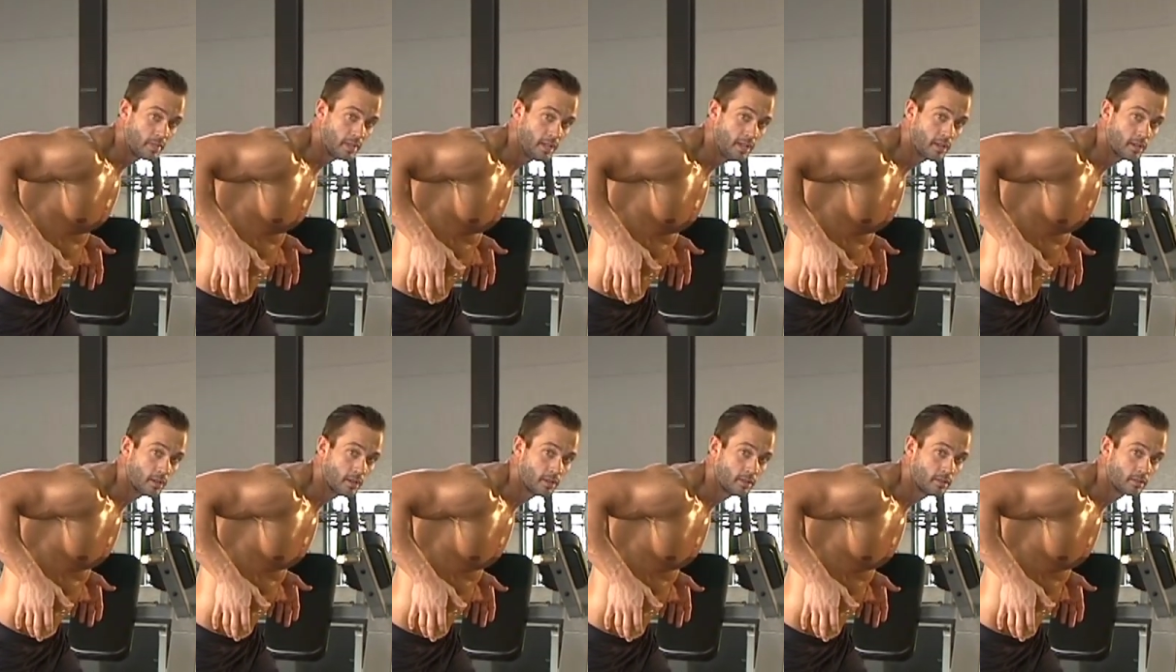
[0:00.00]

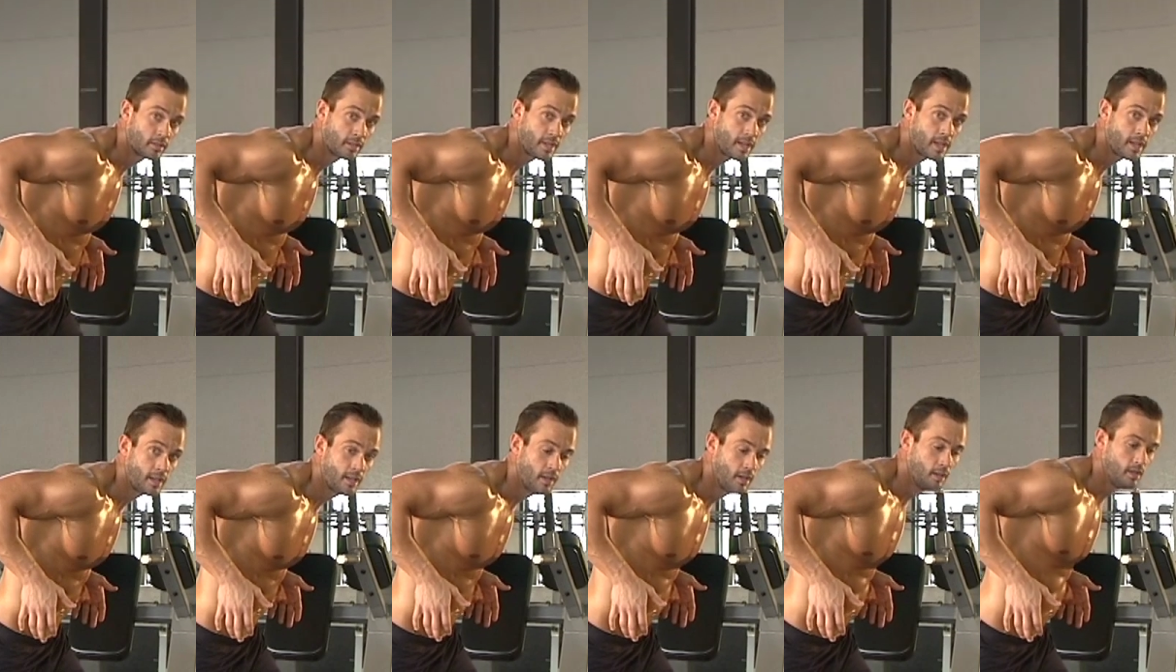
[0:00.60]
Here,
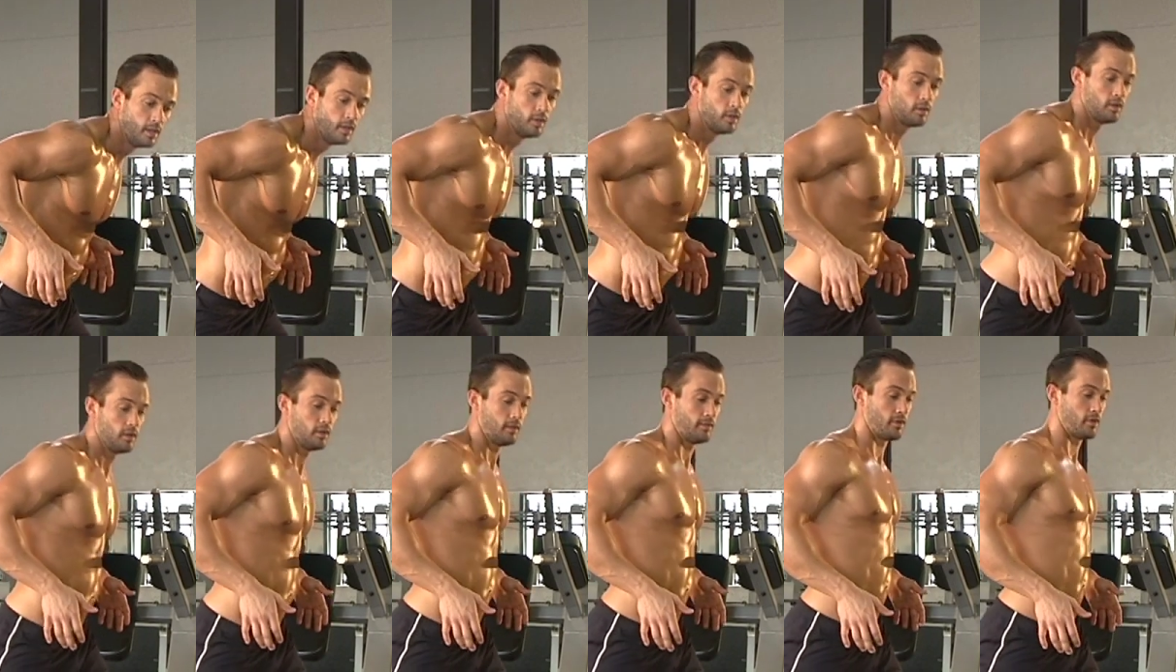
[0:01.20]
okay?
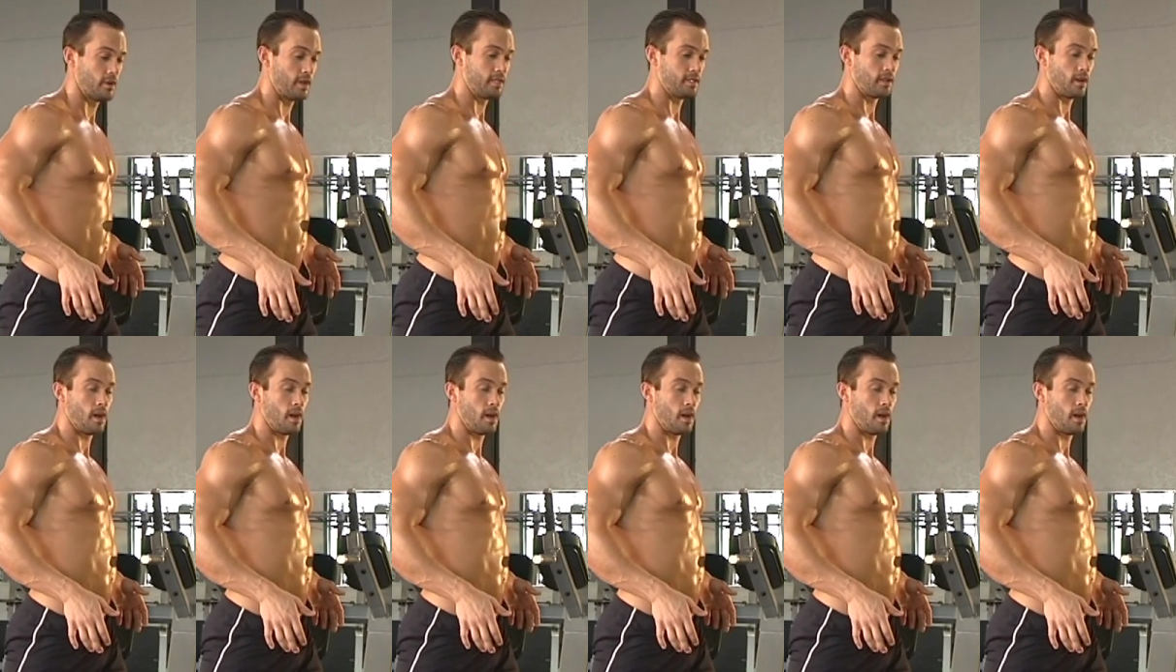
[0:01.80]
If you're nice